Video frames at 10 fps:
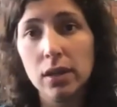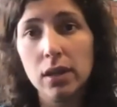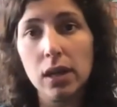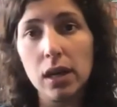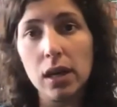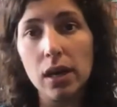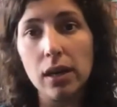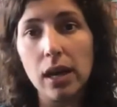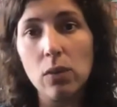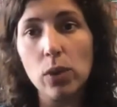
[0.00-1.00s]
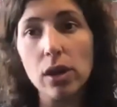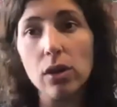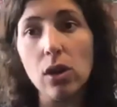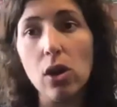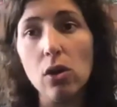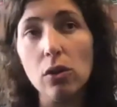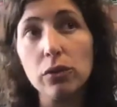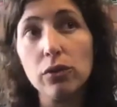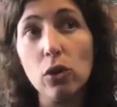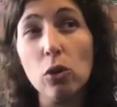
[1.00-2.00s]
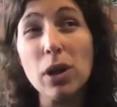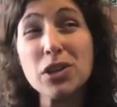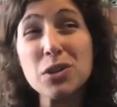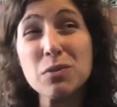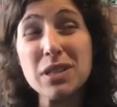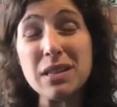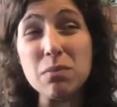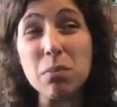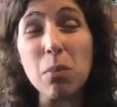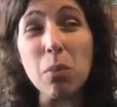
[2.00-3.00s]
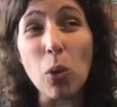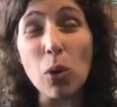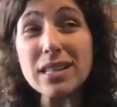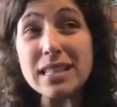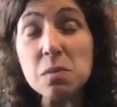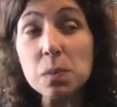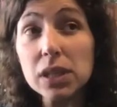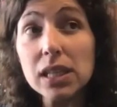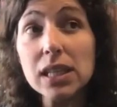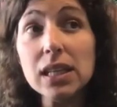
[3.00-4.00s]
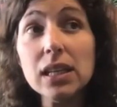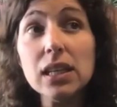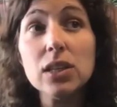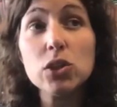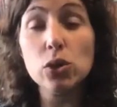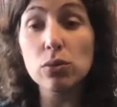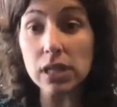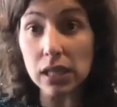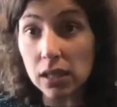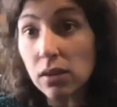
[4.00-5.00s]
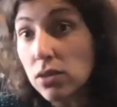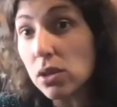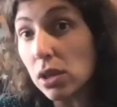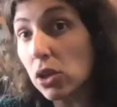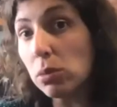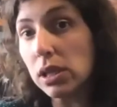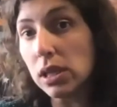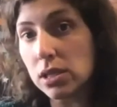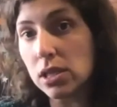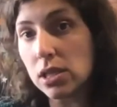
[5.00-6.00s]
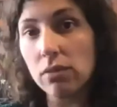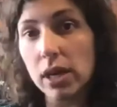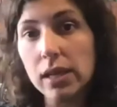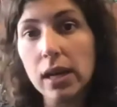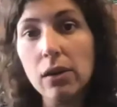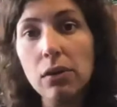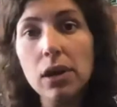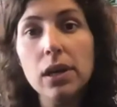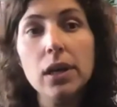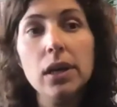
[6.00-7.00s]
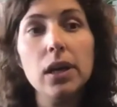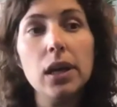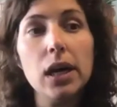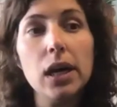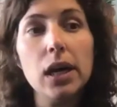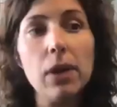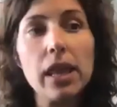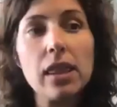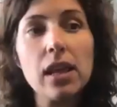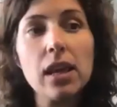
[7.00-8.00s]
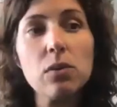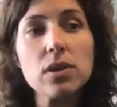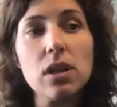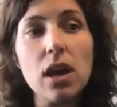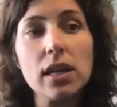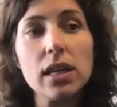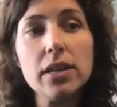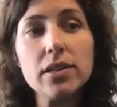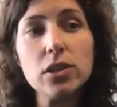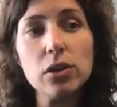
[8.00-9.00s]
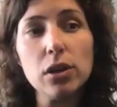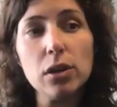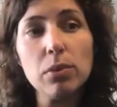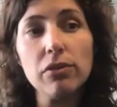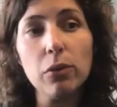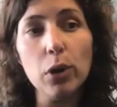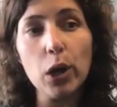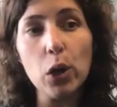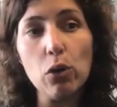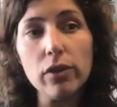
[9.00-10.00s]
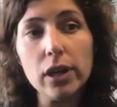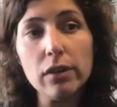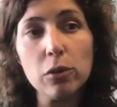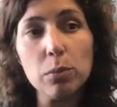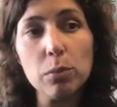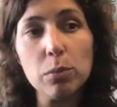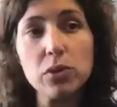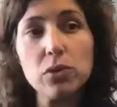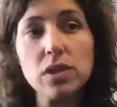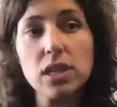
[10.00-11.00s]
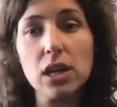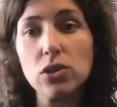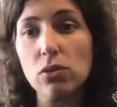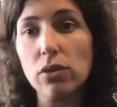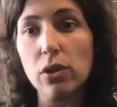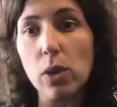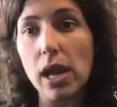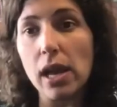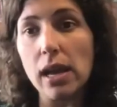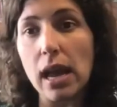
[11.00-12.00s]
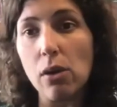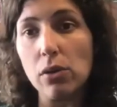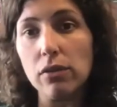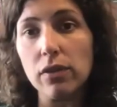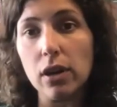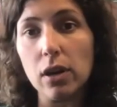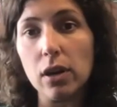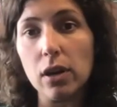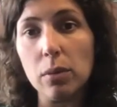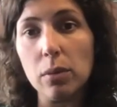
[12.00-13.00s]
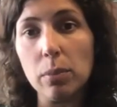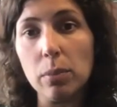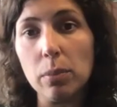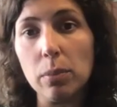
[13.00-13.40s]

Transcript: Uh, and we are all so much more deeply tuned in to the human condition right now. Um, I think it was a lot easier before COVID for people to schedule their way out of their pain